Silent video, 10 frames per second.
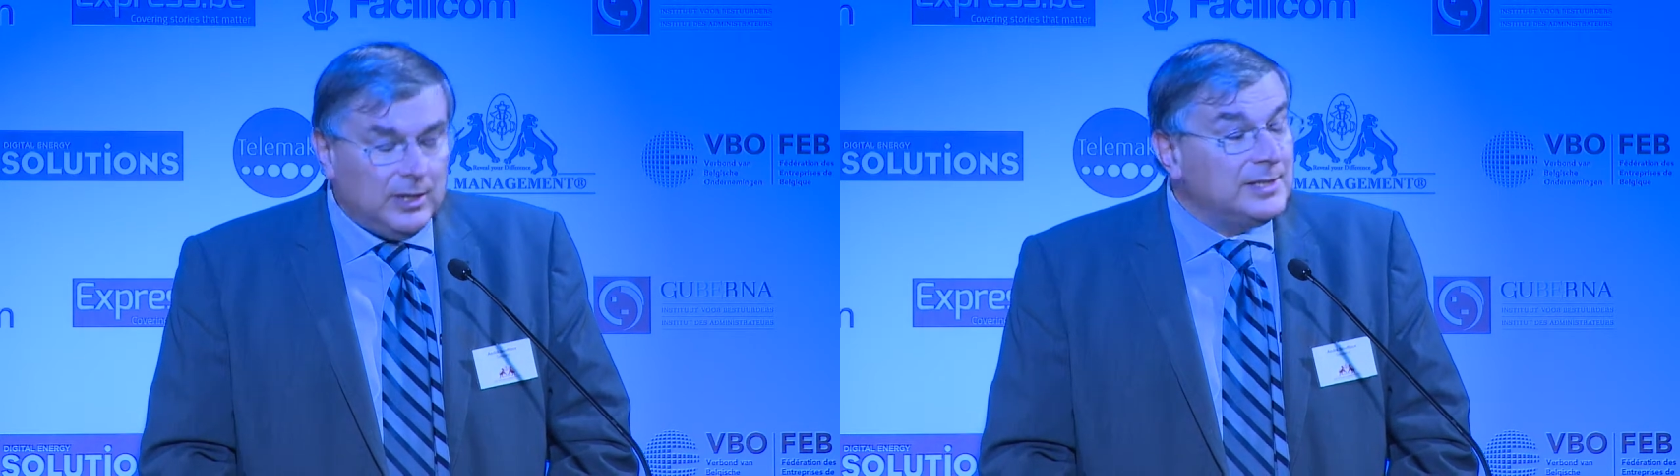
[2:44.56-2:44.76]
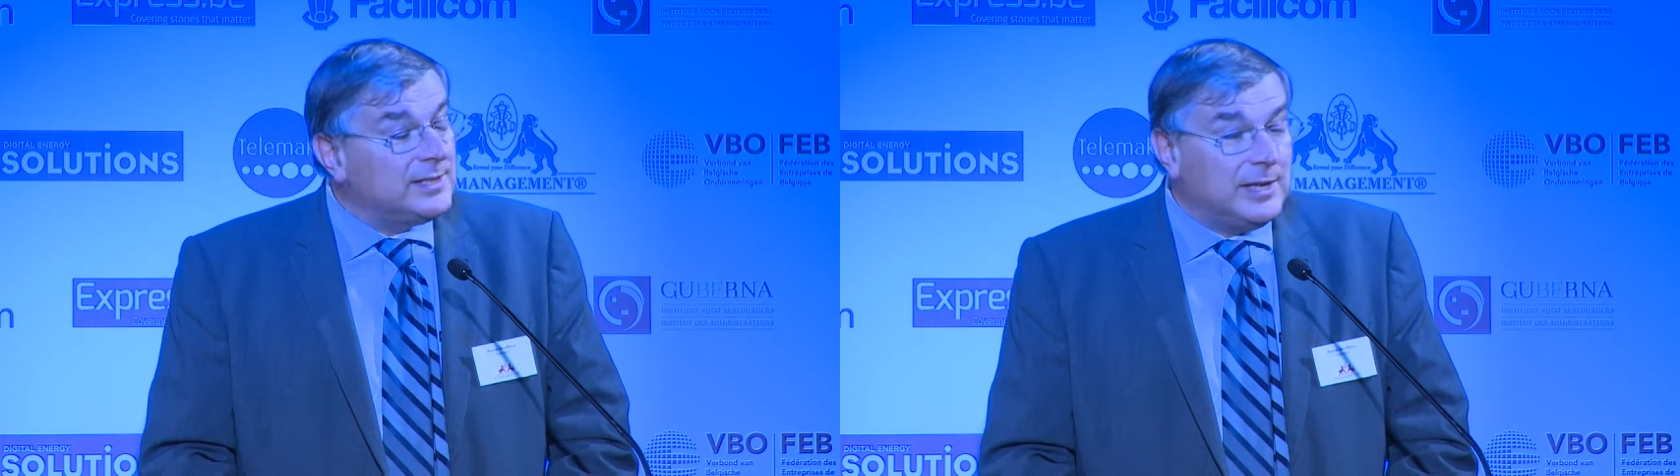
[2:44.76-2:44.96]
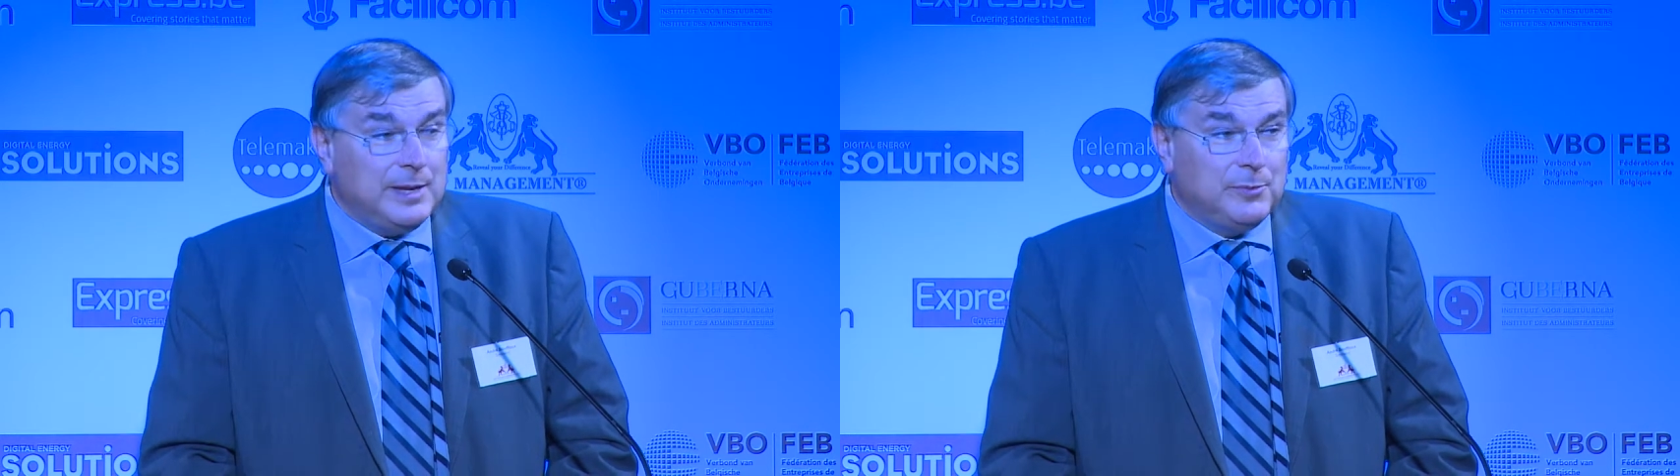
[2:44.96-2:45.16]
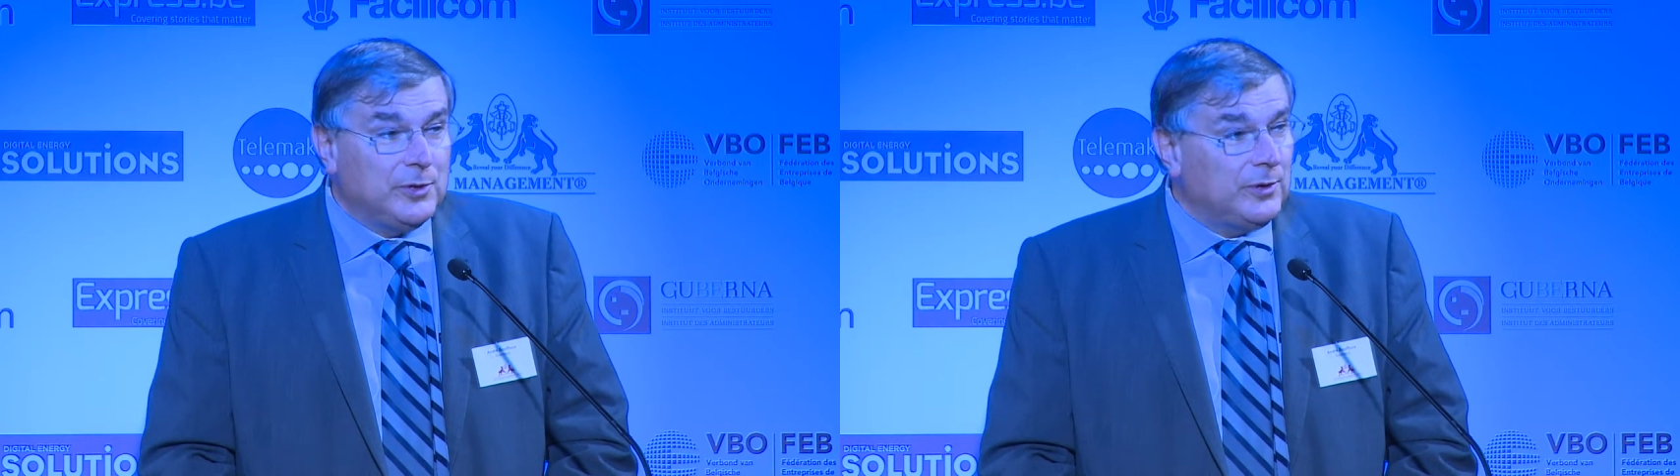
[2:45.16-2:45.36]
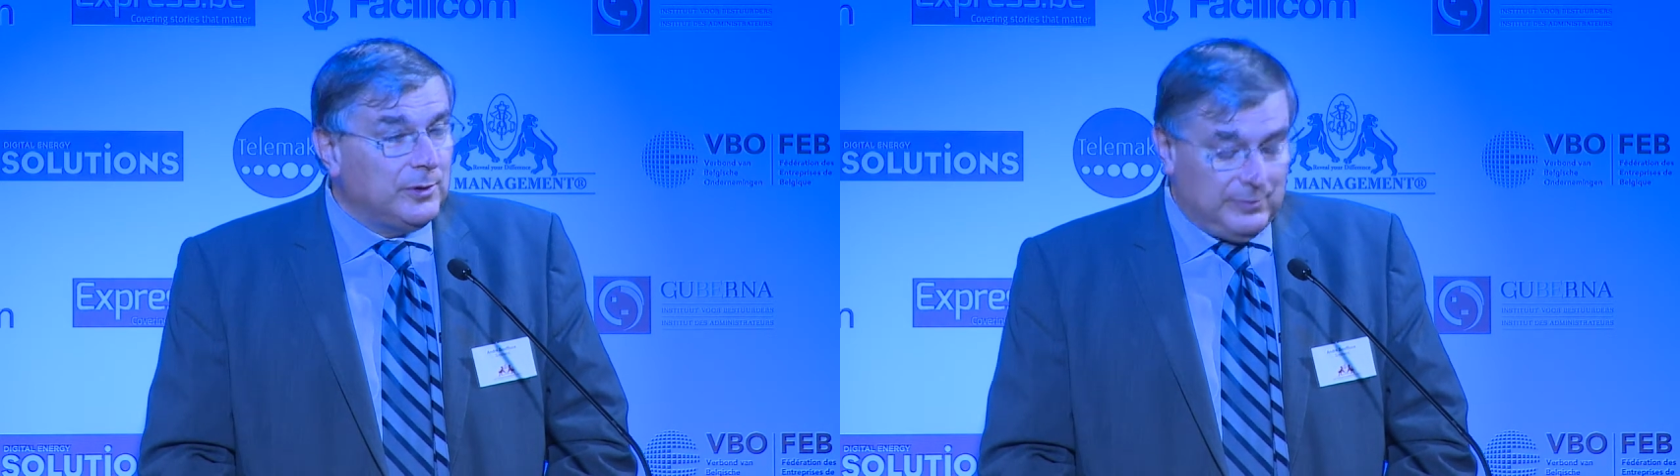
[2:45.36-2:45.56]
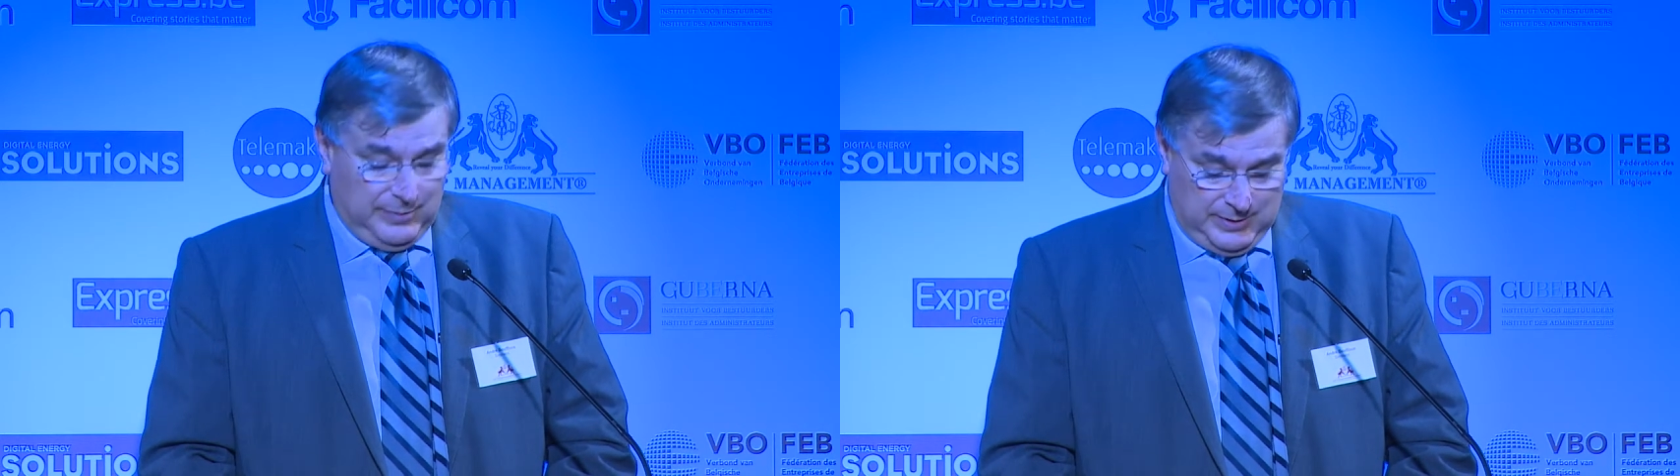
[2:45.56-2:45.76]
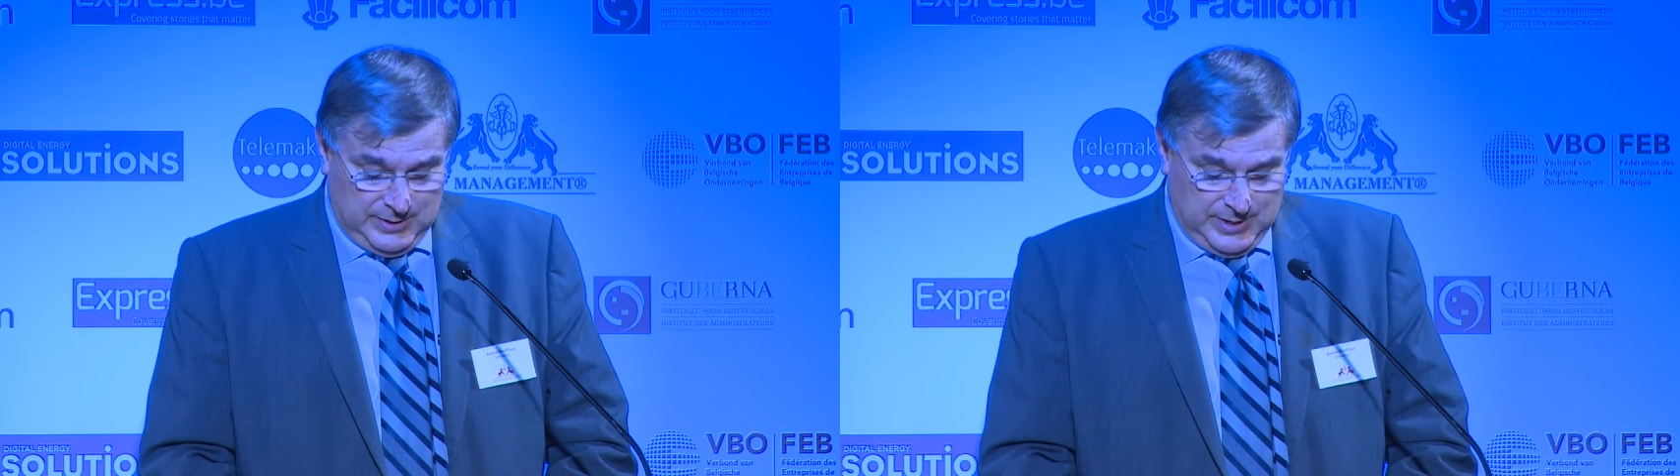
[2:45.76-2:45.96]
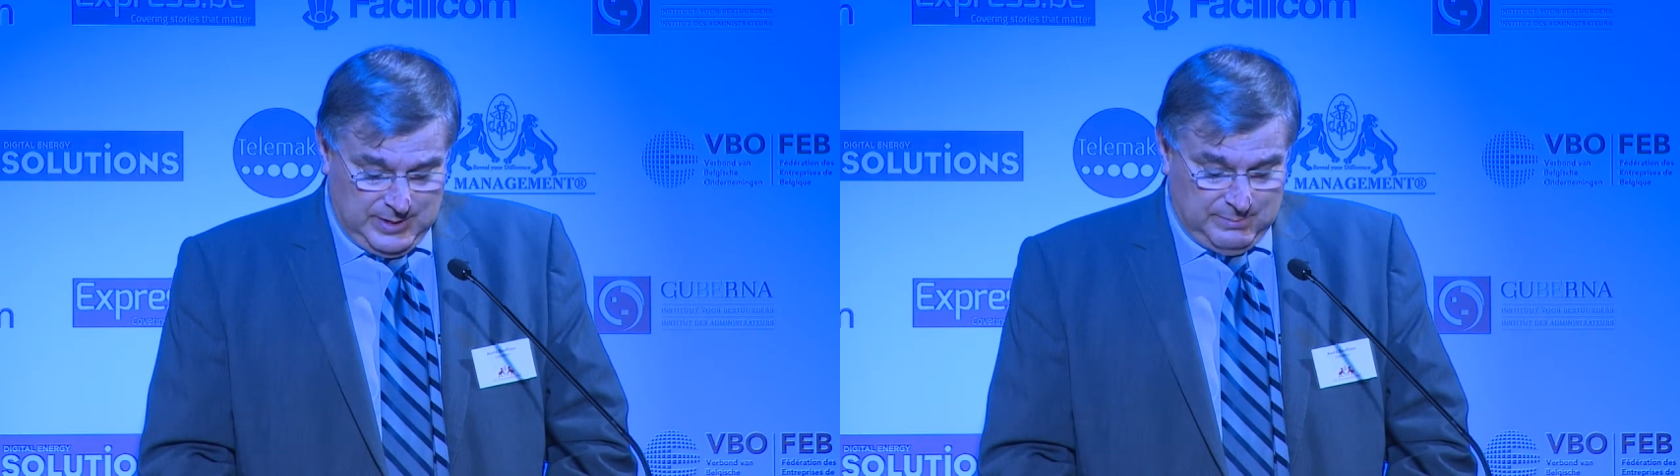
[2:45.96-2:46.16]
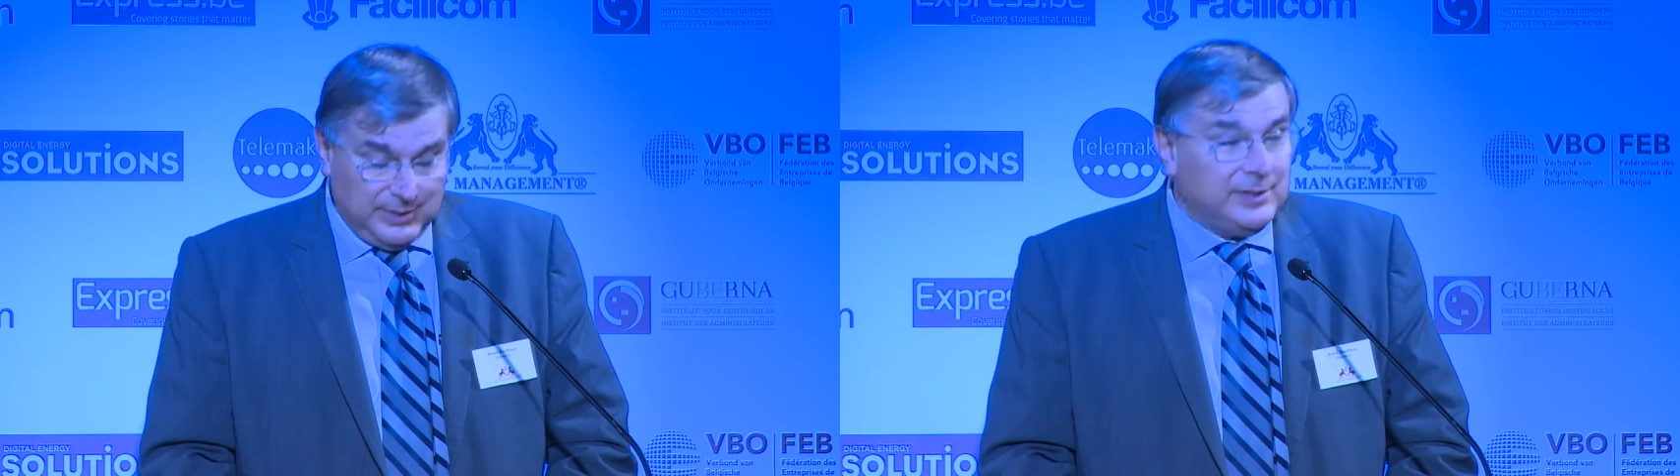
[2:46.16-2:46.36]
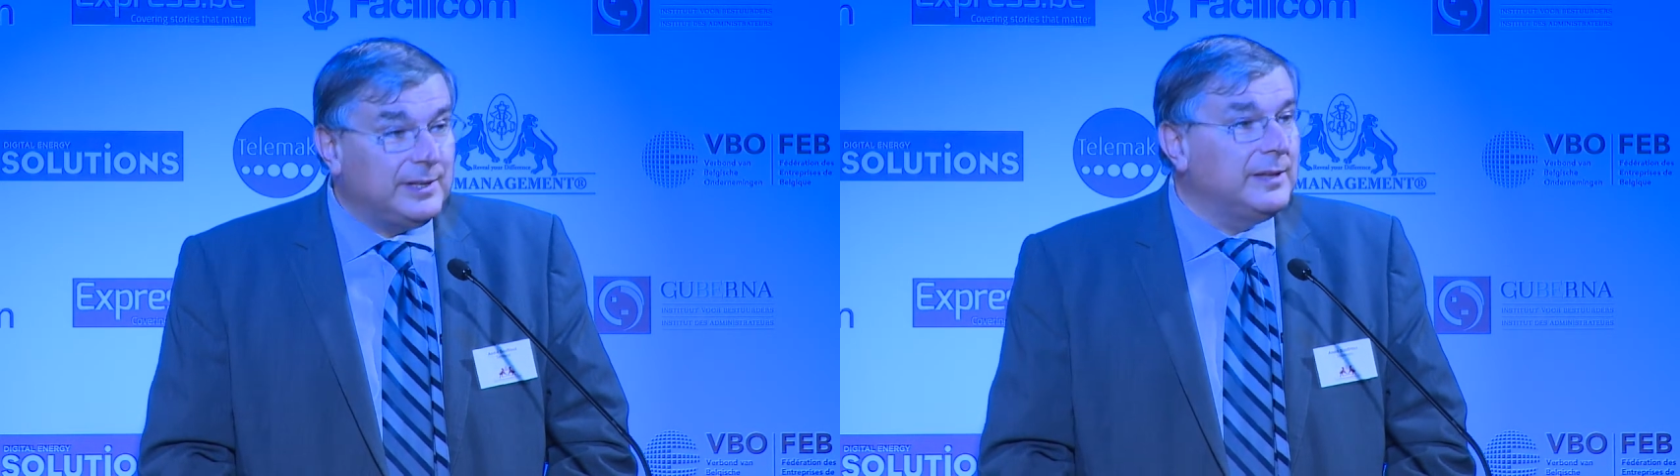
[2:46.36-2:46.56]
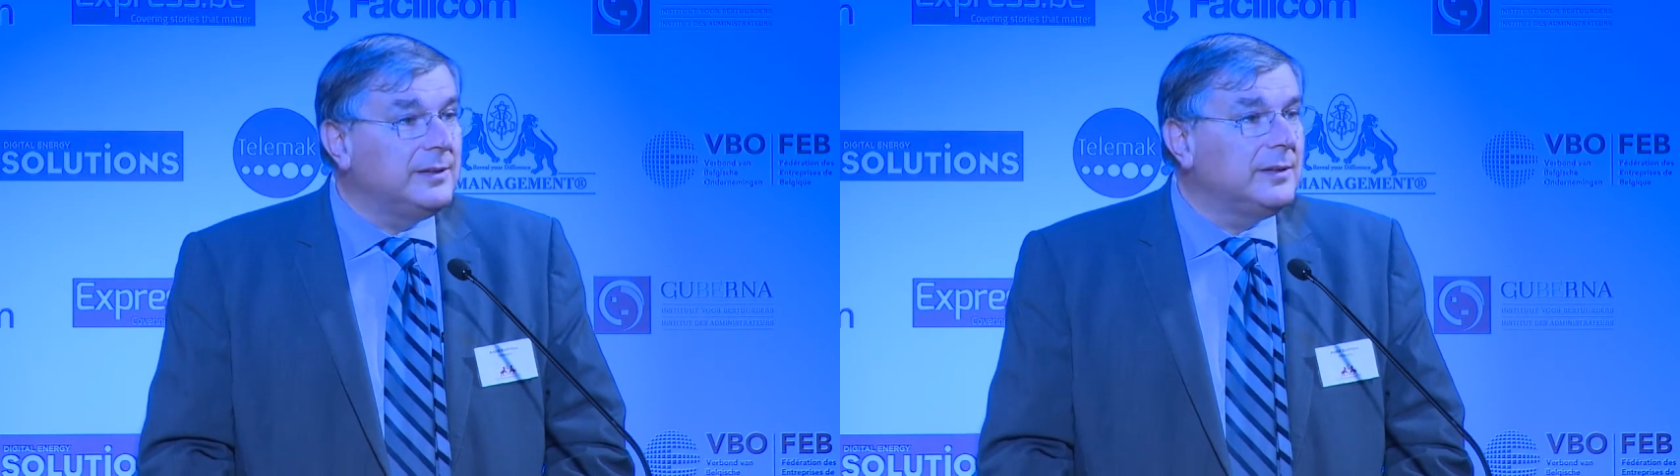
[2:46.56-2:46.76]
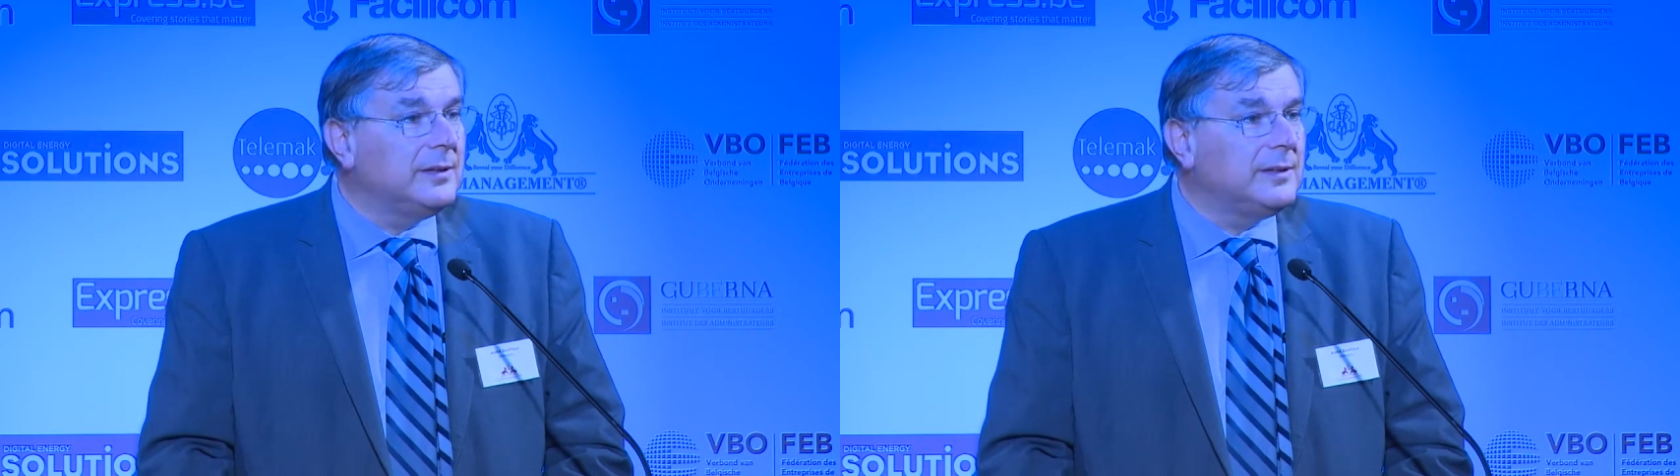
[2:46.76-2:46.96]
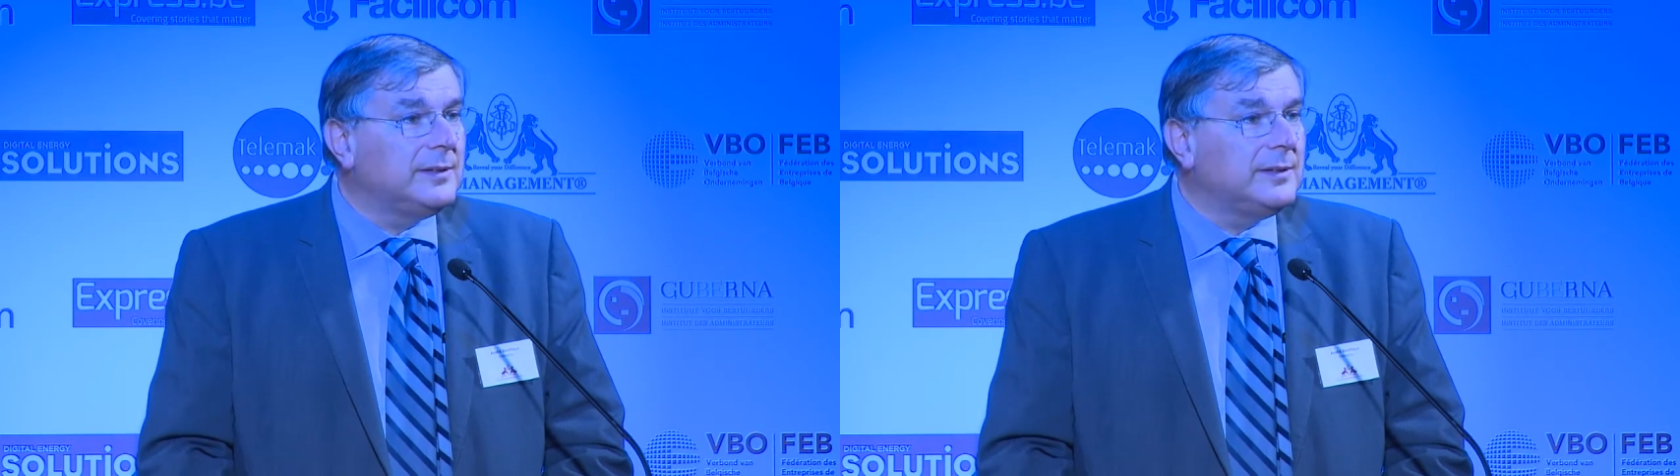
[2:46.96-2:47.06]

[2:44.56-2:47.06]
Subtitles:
same turnover, but 10